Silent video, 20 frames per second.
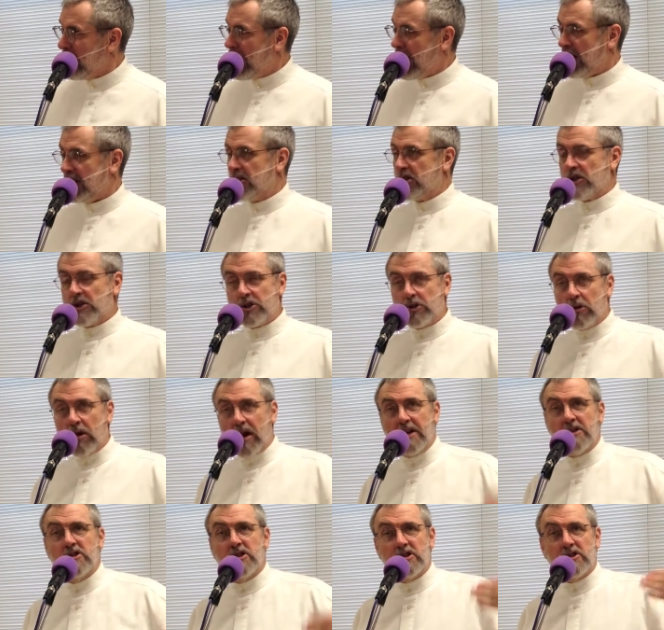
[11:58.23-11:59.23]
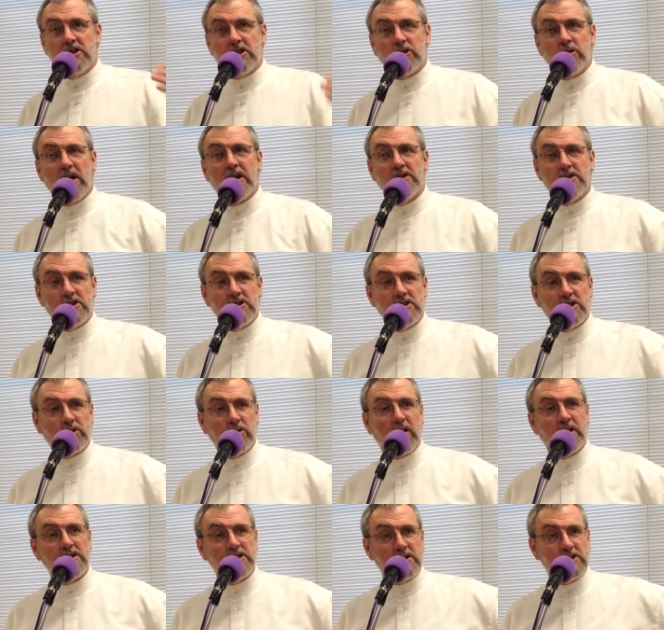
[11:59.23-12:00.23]
And it's just crisis to crisis to
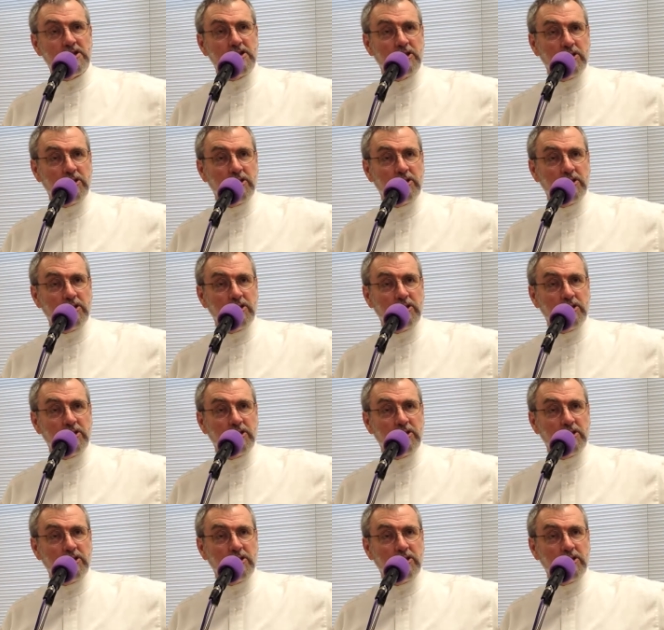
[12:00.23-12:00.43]
crisis to